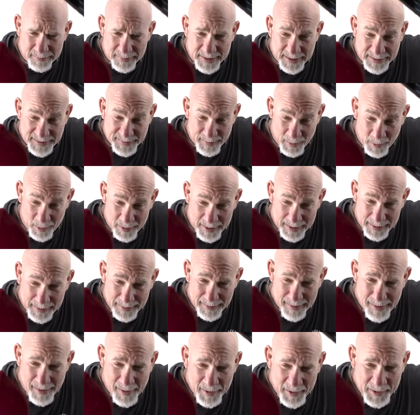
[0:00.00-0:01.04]
This I'll, oh. morning?
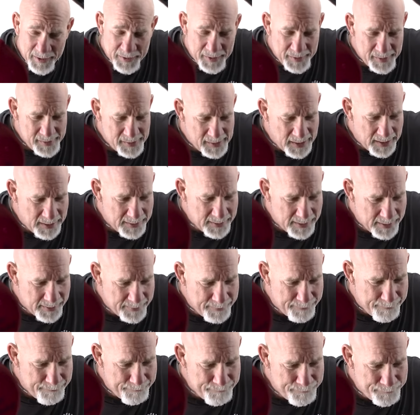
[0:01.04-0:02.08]
Yeah, I got
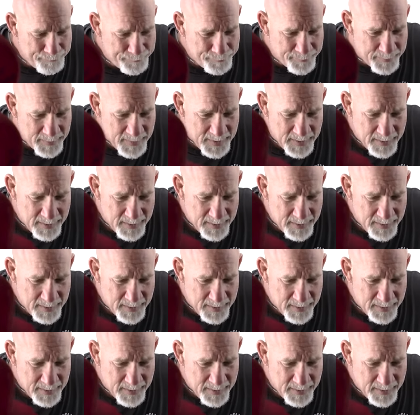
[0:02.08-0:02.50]
home at two.